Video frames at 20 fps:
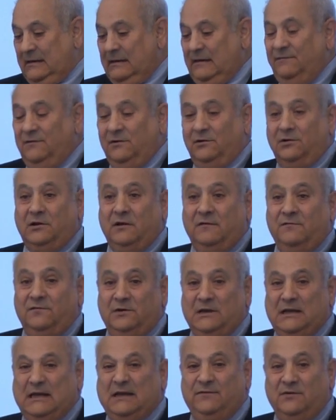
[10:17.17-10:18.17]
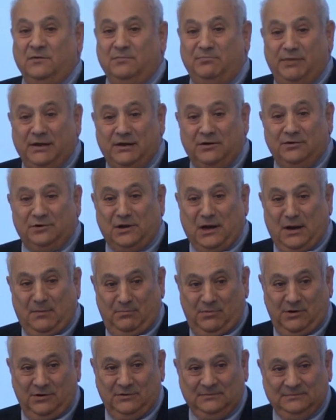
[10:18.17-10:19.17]
If you're looking for an even bigger
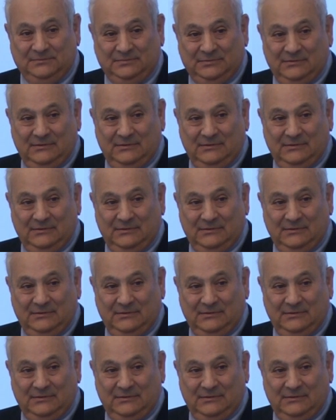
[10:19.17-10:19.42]
number,